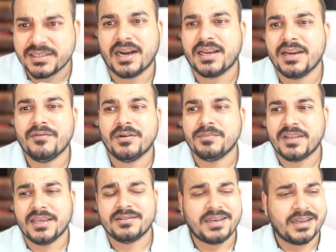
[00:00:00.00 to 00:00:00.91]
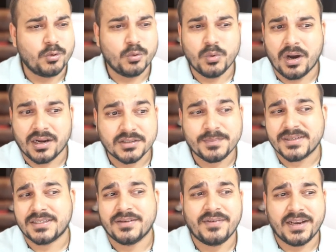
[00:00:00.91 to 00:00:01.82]
starting from things like who are
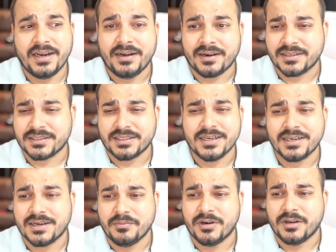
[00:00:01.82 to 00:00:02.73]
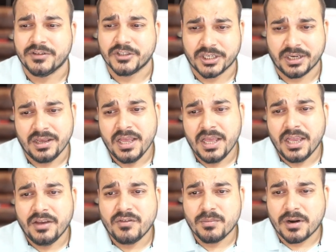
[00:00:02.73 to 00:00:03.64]
specifically interested in computer vision. If